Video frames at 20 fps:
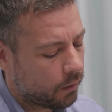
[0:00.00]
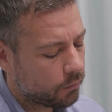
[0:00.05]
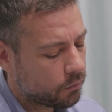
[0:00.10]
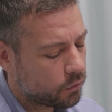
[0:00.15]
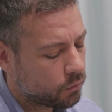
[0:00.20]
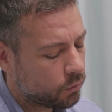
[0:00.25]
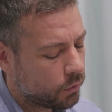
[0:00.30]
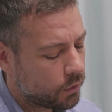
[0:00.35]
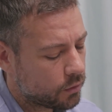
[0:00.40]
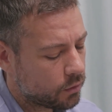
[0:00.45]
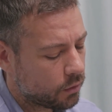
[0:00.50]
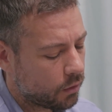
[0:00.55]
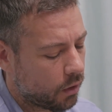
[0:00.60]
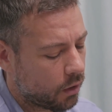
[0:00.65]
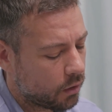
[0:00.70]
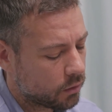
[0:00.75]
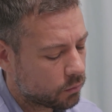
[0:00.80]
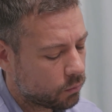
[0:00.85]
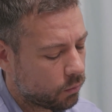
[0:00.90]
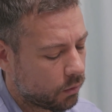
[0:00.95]
just wanted to
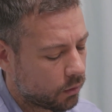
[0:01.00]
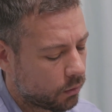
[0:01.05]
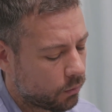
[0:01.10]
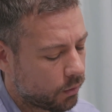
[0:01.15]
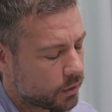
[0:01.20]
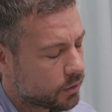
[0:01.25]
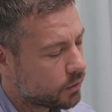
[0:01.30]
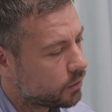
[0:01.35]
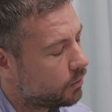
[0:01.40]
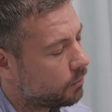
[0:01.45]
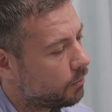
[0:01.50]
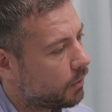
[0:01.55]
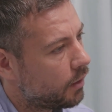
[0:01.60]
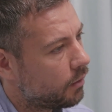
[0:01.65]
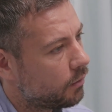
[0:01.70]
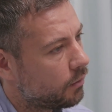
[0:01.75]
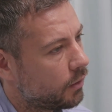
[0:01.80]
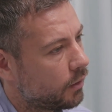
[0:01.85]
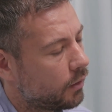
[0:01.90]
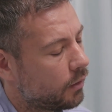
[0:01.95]
ask one question about
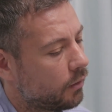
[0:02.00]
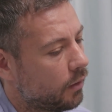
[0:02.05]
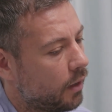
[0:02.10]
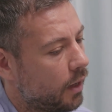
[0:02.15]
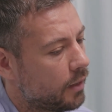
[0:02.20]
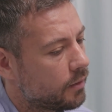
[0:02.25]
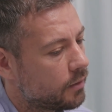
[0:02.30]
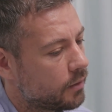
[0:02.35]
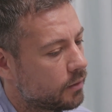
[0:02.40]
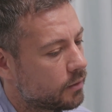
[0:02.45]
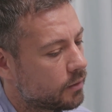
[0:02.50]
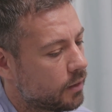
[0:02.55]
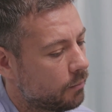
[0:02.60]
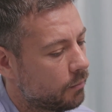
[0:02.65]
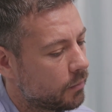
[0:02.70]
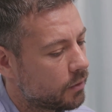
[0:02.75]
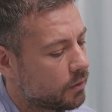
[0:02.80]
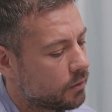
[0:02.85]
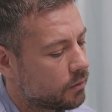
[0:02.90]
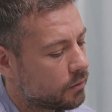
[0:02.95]
the
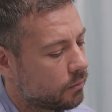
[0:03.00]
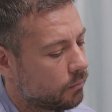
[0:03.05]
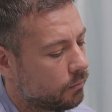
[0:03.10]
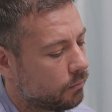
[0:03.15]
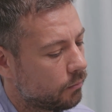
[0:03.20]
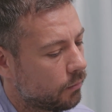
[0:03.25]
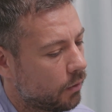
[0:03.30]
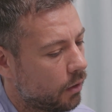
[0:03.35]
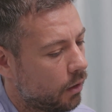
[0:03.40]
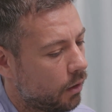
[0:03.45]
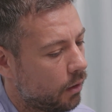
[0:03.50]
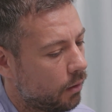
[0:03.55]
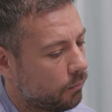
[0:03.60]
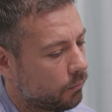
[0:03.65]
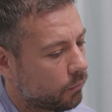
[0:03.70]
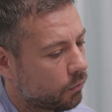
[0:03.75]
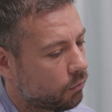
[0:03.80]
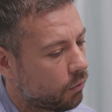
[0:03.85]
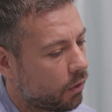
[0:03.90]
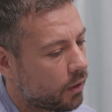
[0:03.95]
anti-Semitism
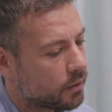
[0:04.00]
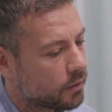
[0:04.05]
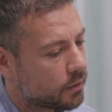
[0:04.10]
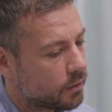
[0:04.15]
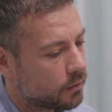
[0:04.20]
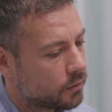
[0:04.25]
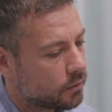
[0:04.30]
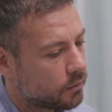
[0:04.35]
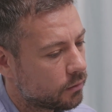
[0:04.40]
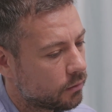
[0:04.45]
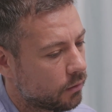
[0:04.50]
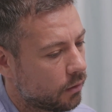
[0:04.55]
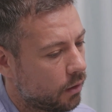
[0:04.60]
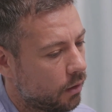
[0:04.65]
crisis